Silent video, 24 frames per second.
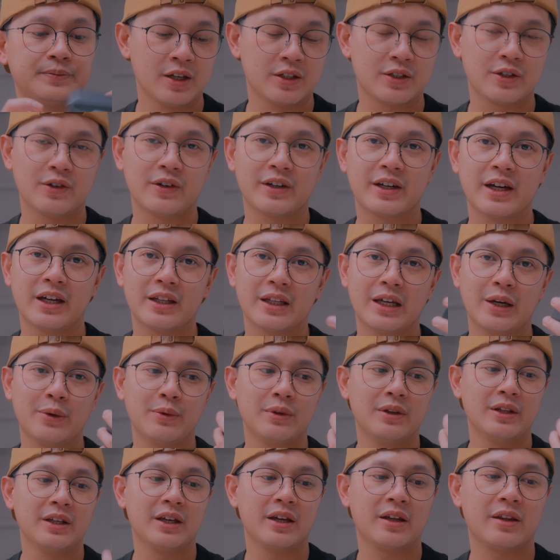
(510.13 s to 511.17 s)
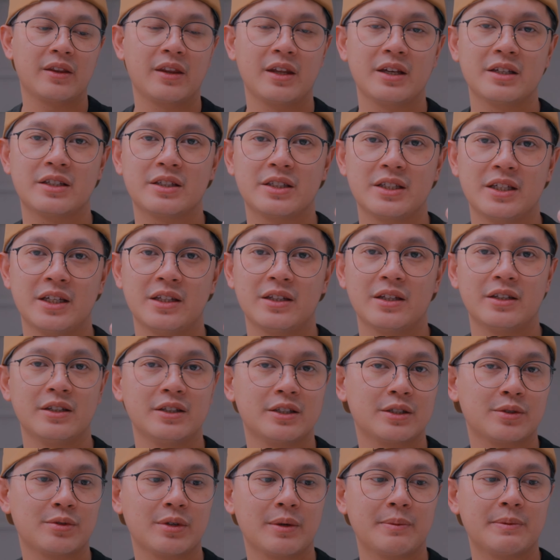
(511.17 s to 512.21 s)
So again, I will link this in the
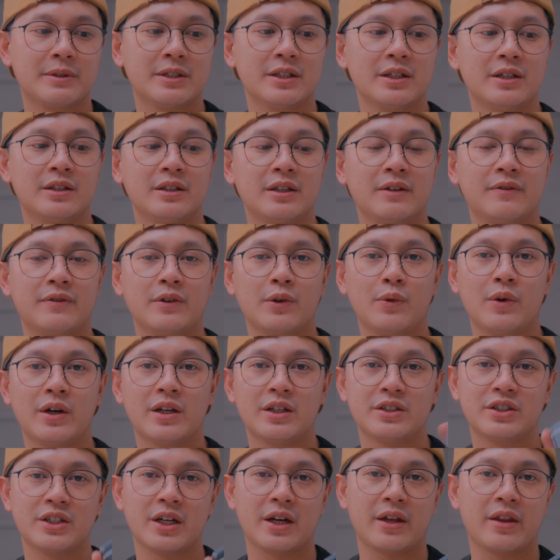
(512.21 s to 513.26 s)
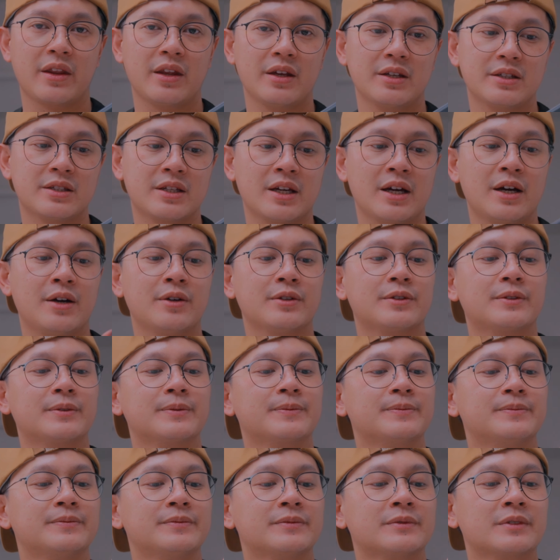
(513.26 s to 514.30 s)
description if you want to check this out.
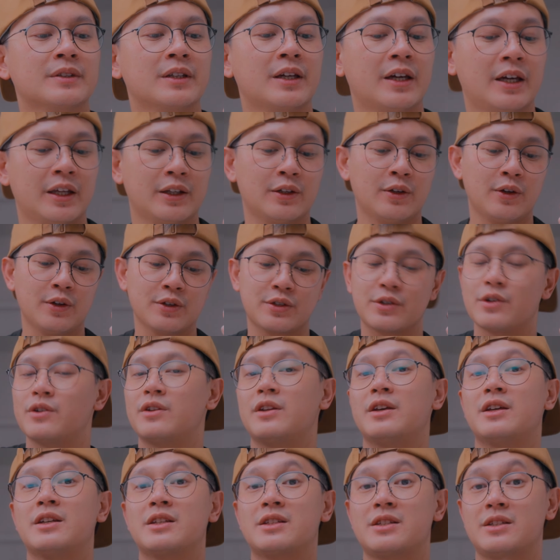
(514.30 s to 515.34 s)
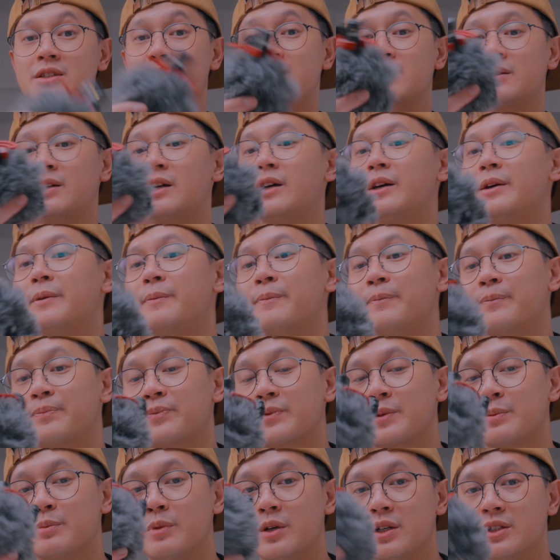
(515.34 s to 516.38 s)
And also this
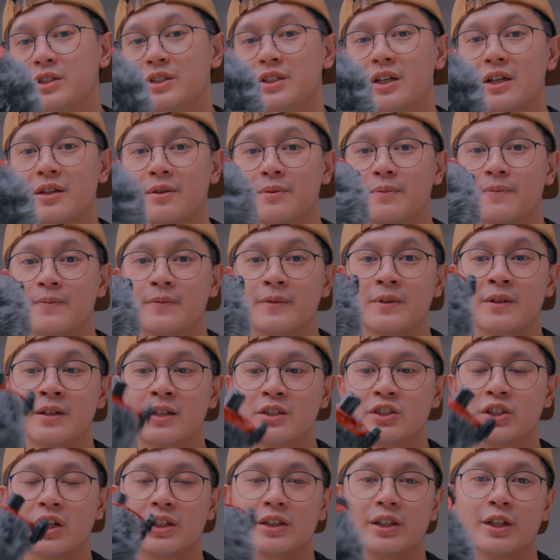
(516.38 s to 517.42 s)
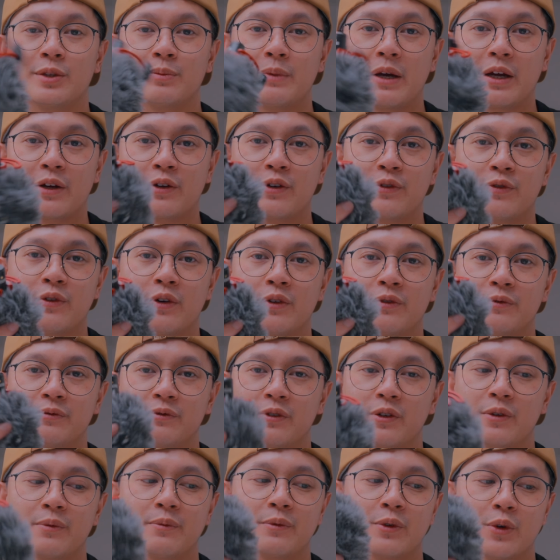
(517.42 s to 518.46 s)
budget shotgun microphone
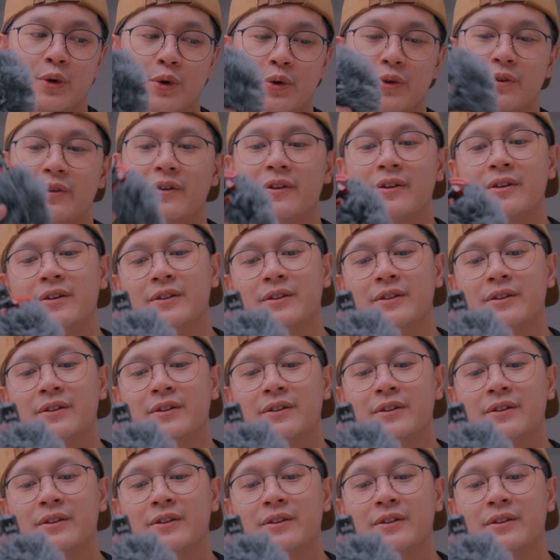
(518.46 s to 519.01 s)
from Rode.